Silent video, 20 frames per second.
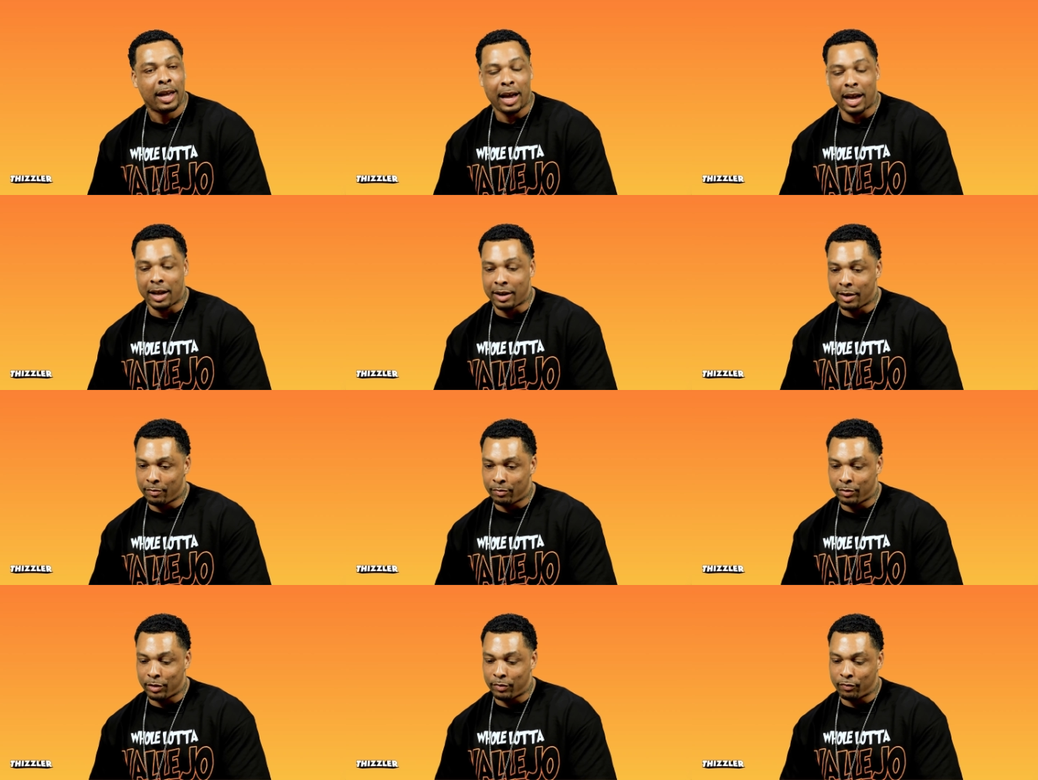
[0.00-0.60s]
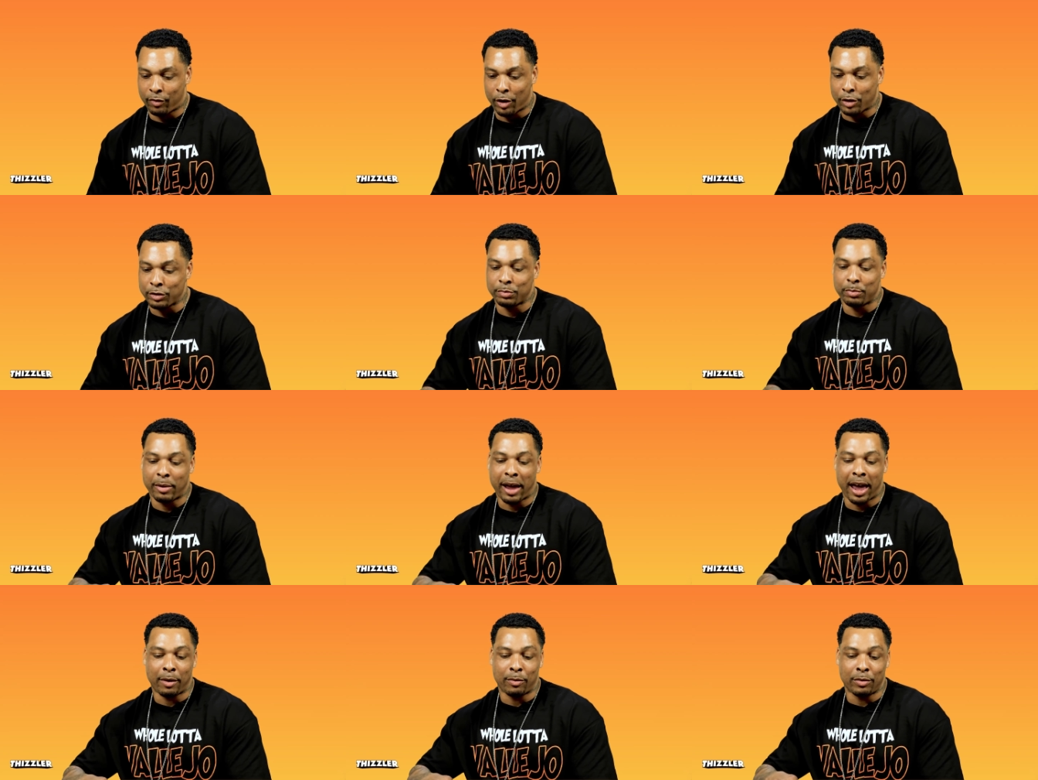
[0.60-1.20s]
And the
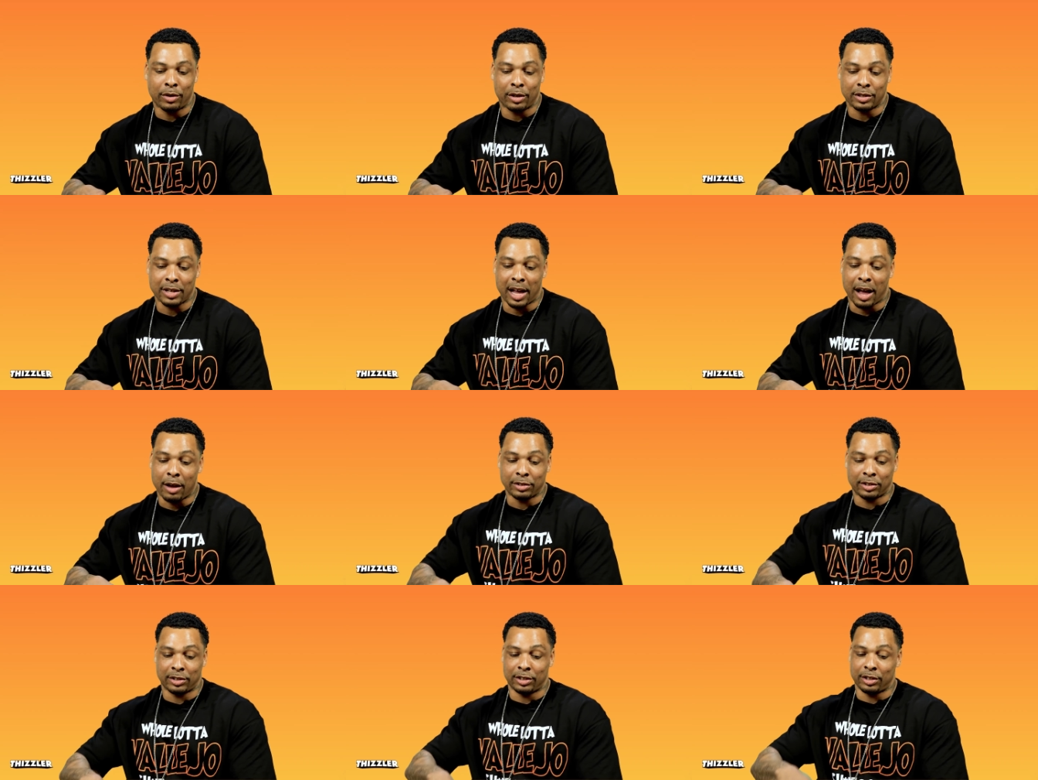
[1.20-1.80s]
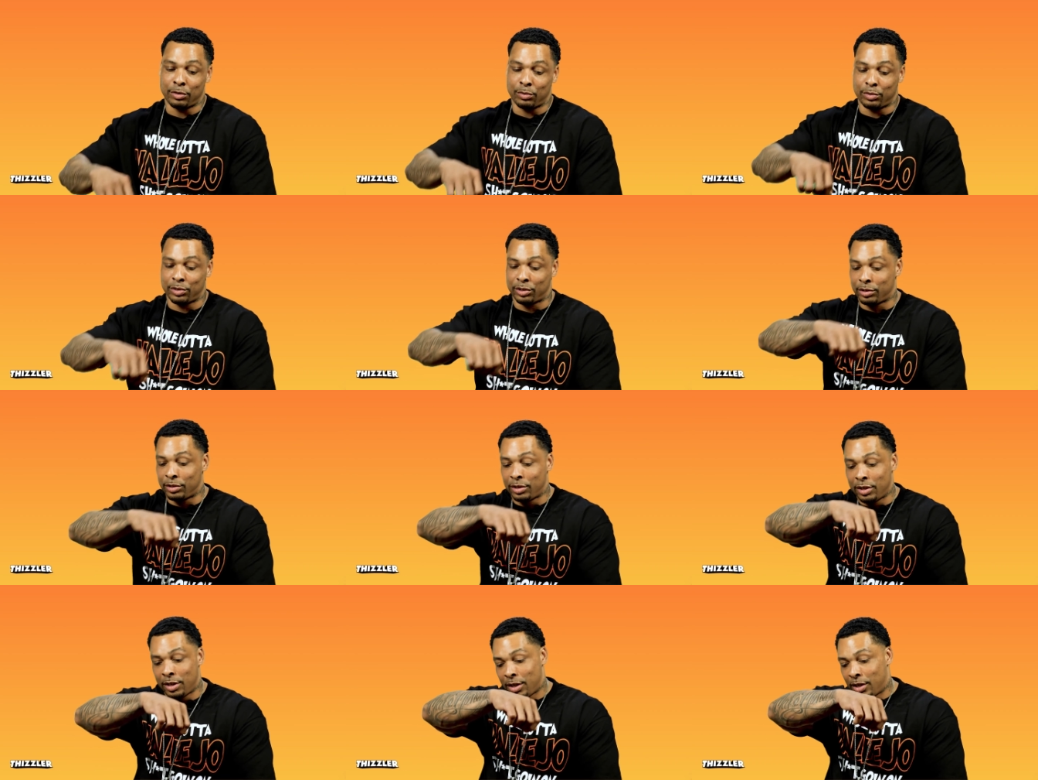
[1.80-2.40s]
first back was I still
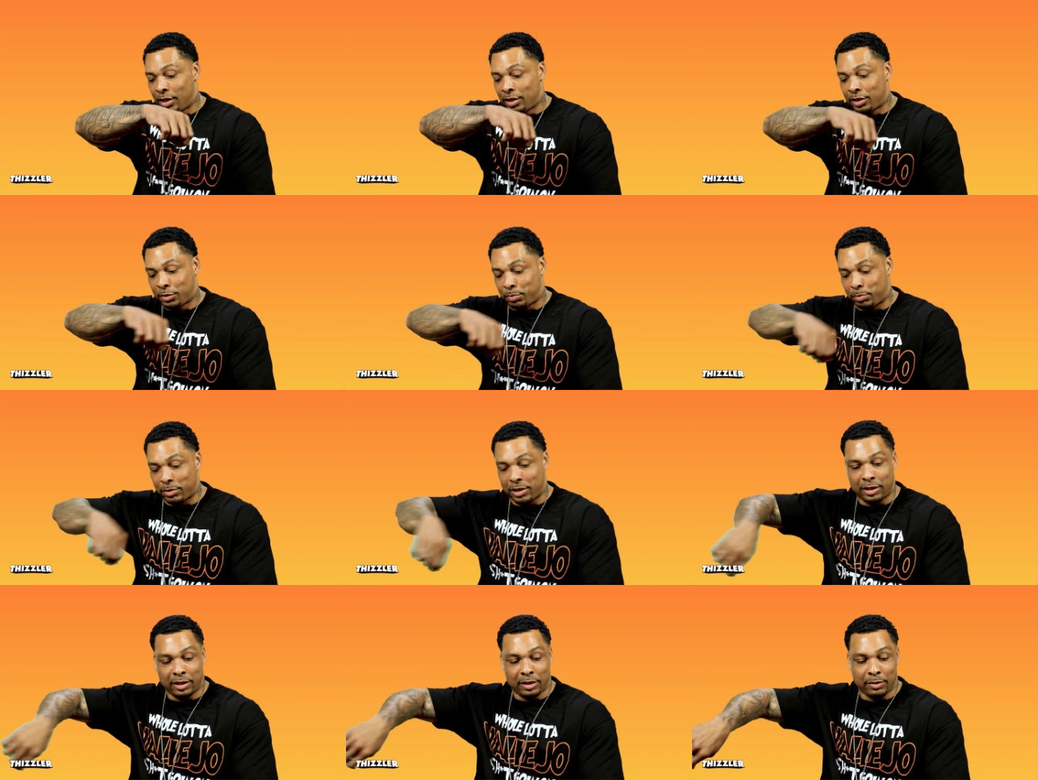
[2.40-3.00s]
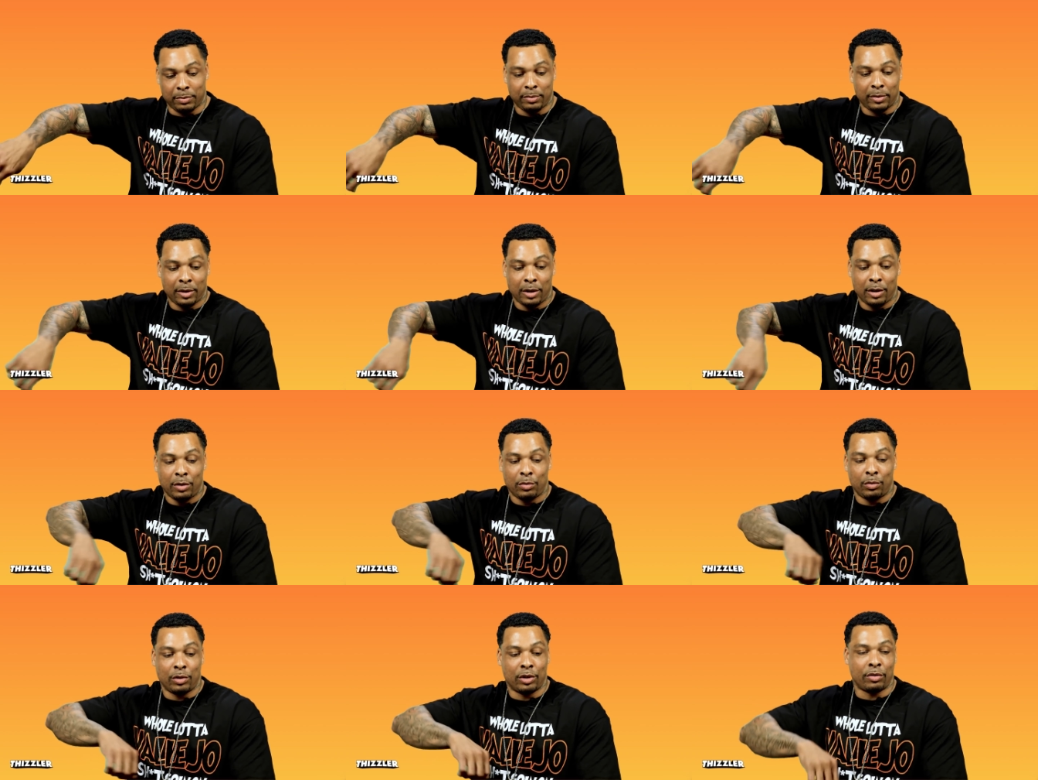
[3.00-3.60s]
was splitting them
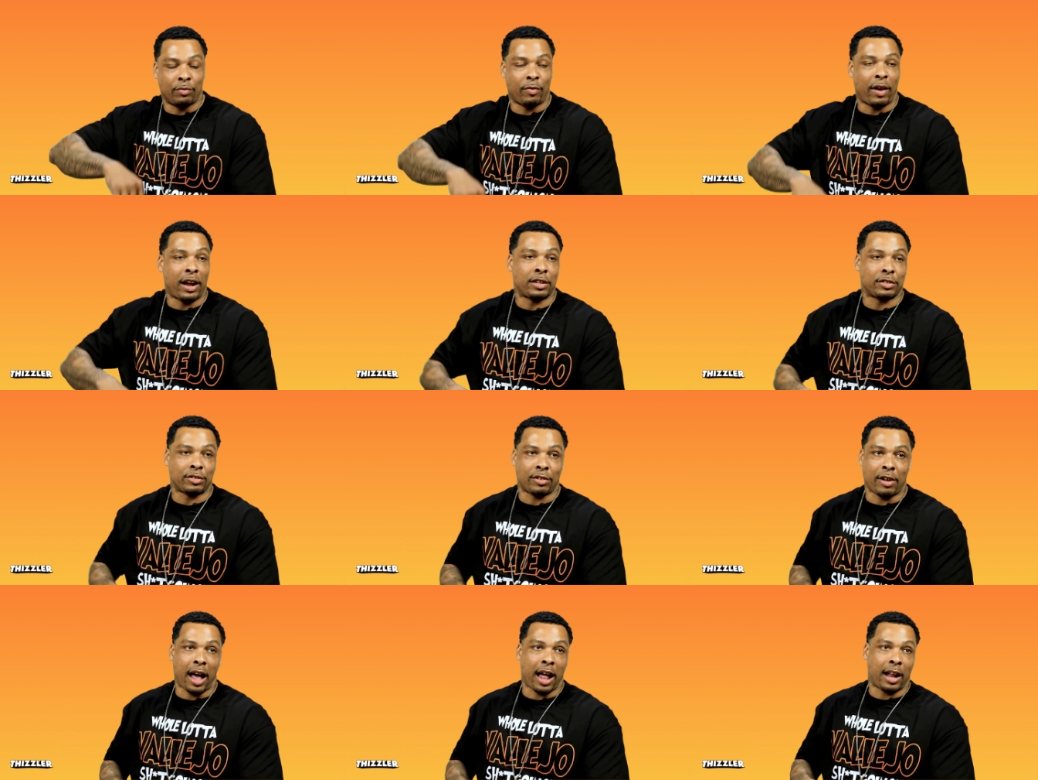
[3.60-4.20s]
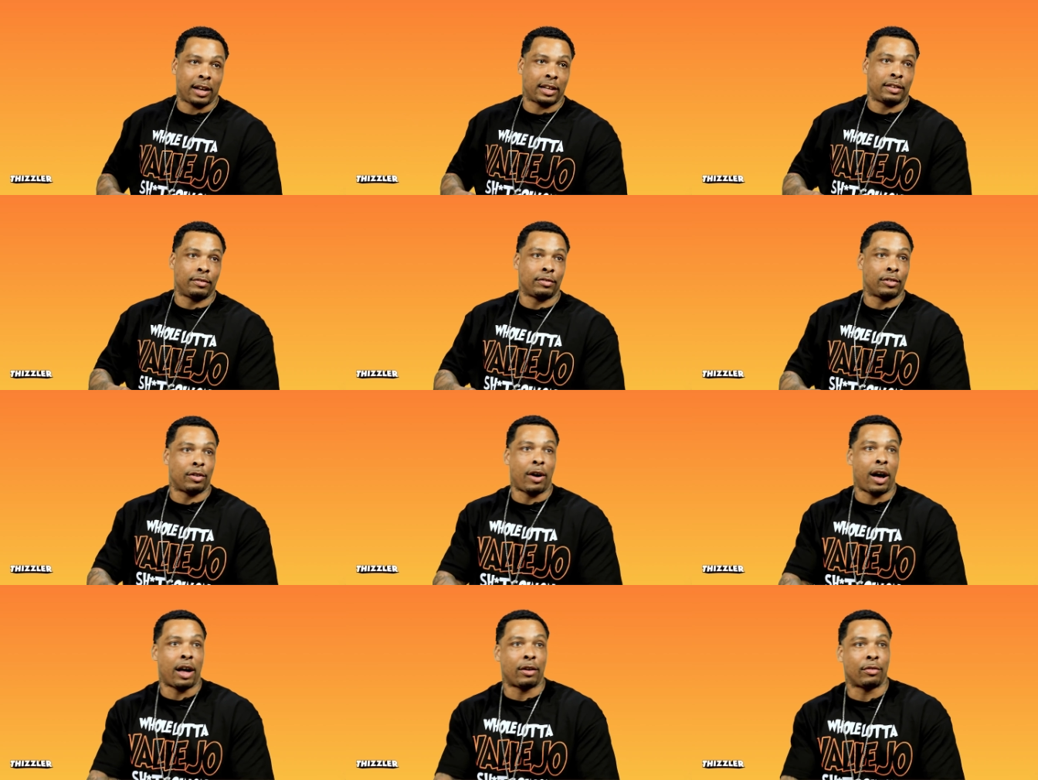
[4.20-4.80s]
with a razor. I didn't
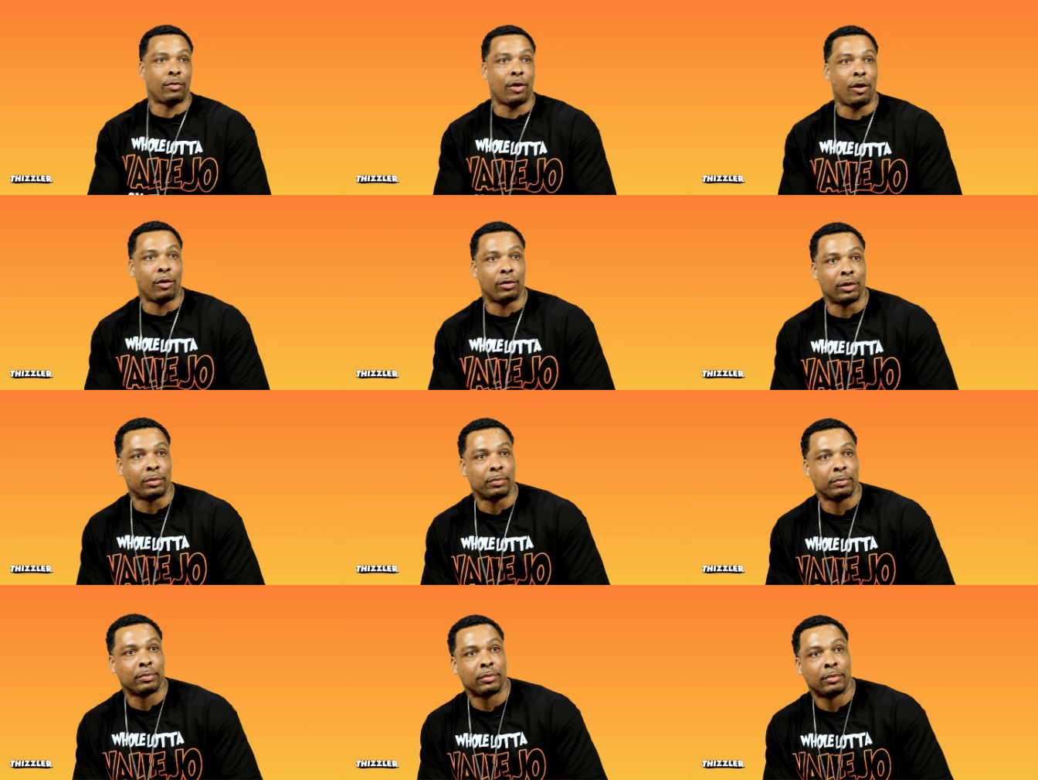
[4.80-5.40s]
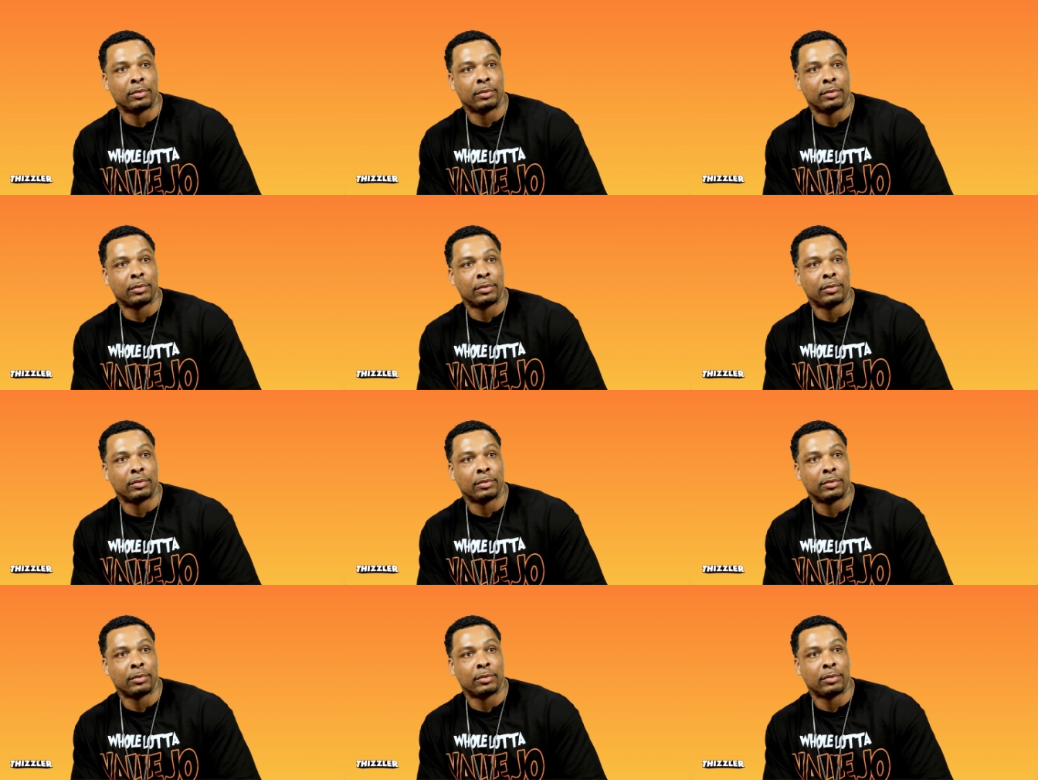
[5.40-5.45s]
even know how to roll them.